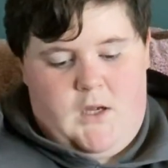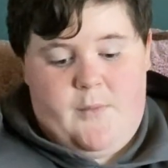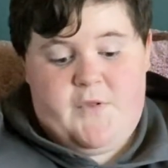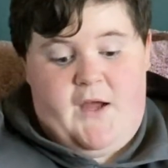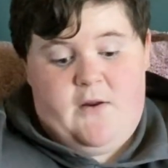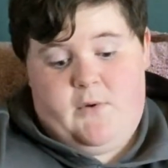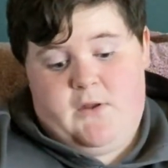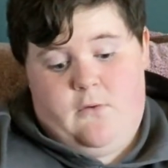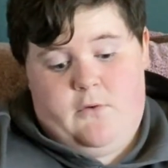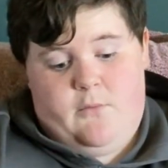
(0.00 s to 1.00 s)
I'm siding with the
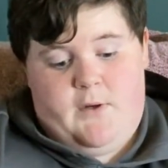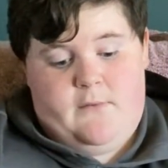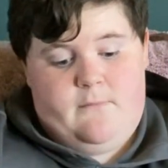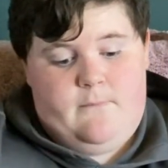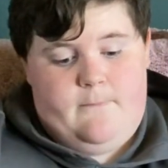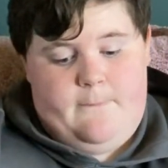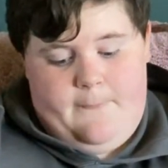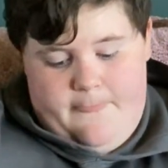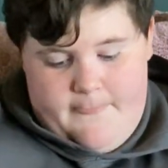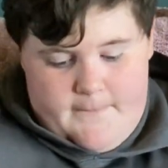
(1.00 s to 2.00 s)
older one.
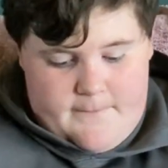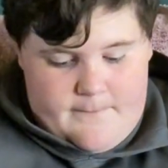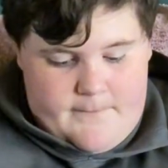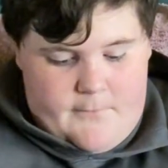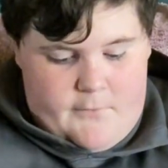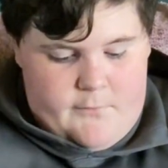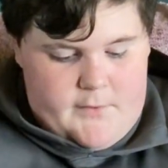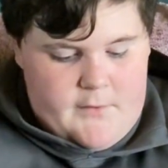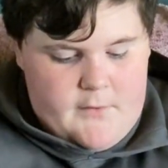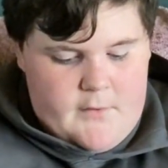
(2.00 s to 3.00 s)
The older
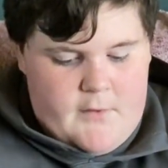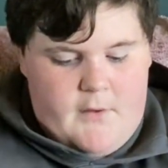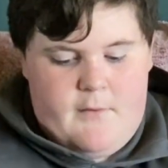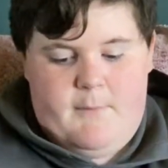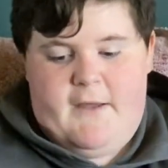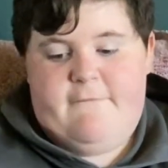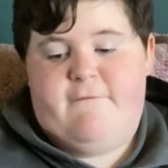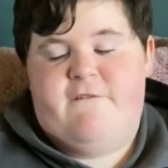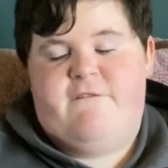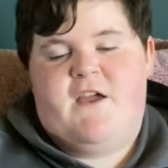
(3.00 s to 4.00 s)
one. My
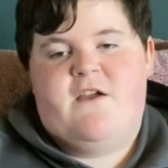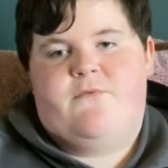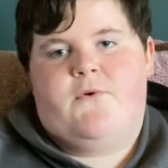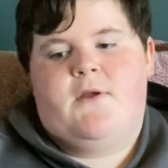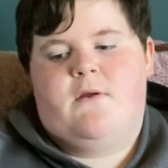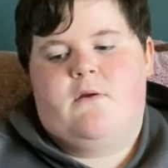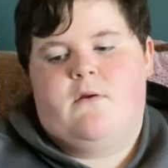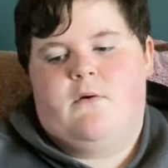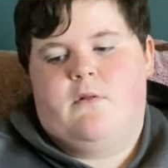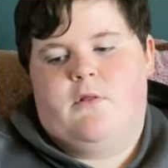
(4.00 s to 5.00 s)
favorite
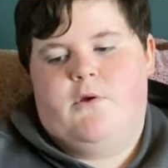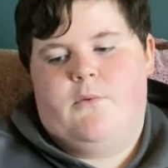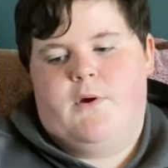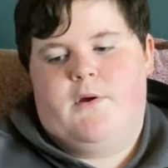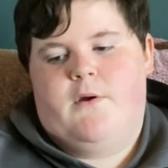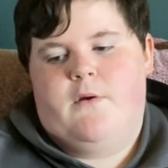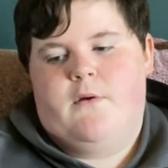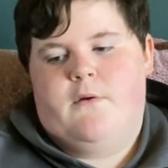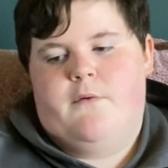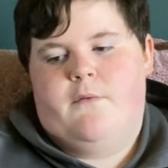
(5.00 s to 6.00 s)
lure
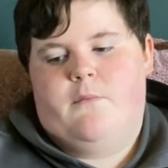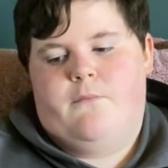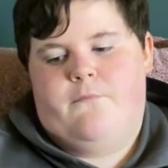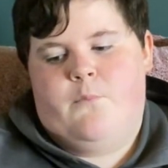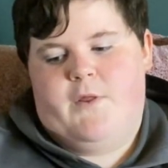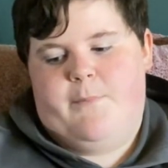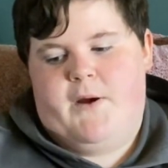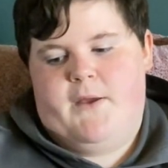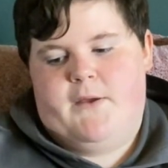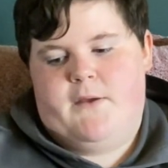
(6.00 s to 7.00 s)
with
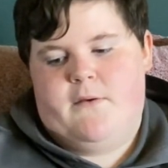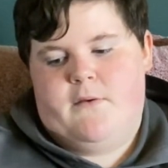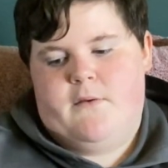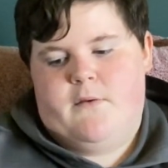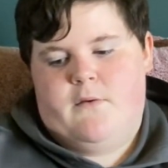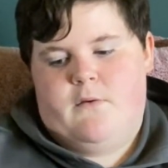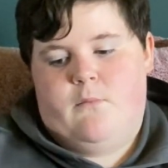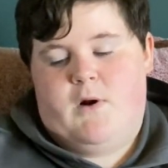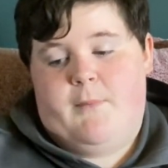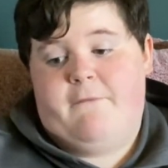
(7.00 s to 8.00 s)
Pike.
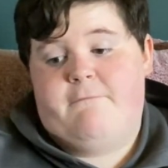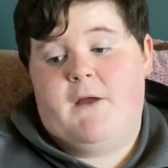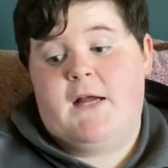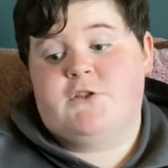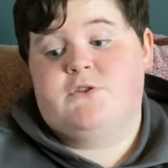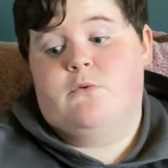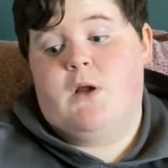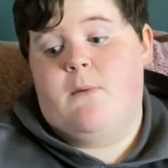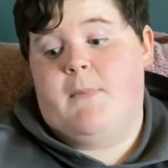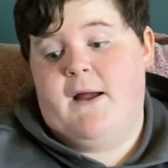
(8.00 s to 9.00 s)
One of my, actually no,
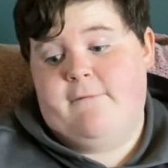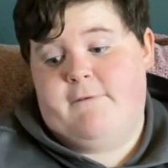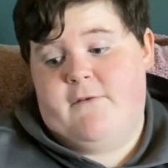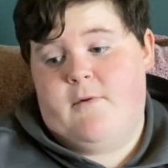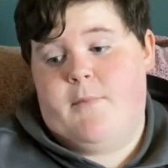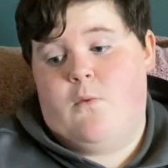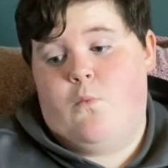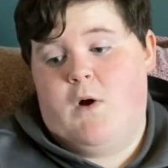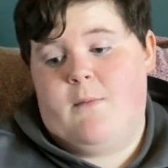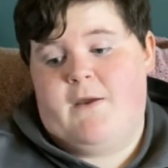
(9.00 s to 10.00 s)
not my favorite, but
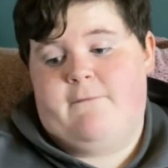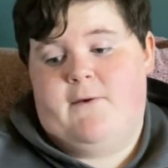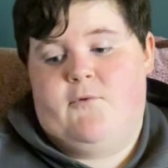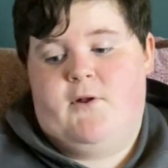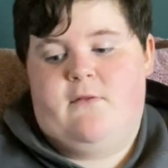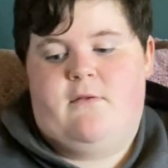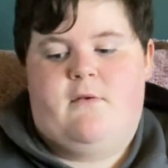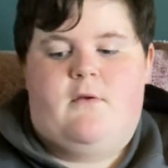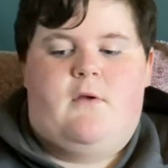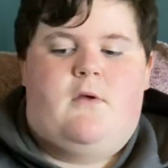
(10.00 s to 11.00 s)
one of my favorites
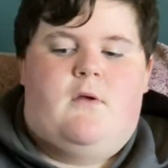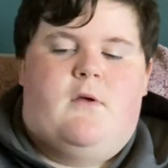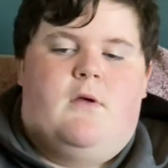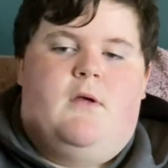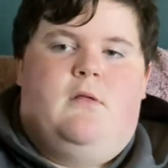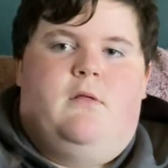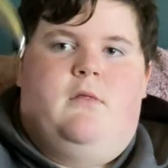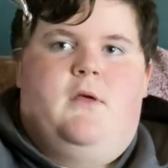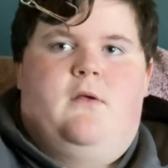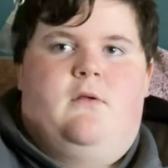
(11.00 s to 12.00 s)
is
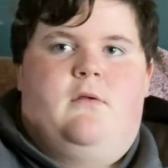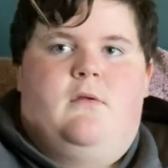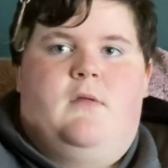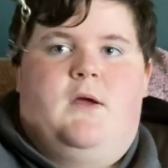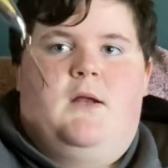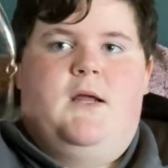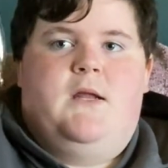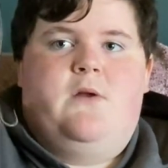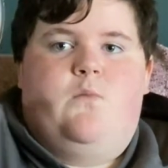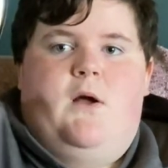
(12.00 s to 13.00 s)
this. The
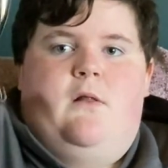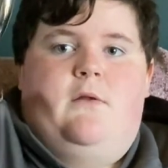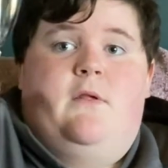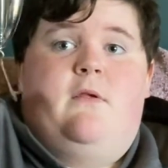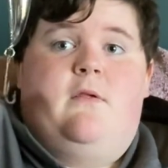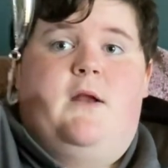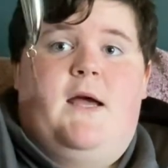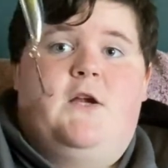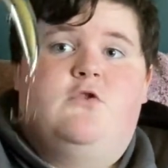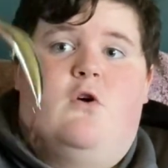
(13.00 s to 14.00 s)
Canadian Wiggler. This is an
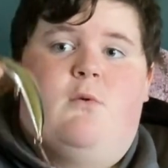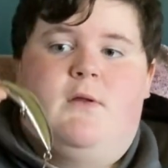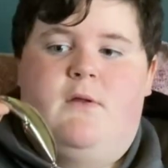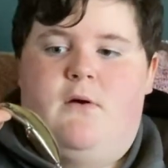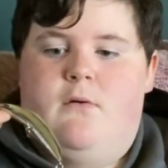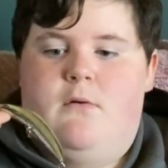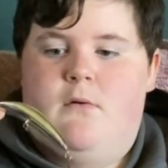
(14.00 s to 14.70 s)
actual one though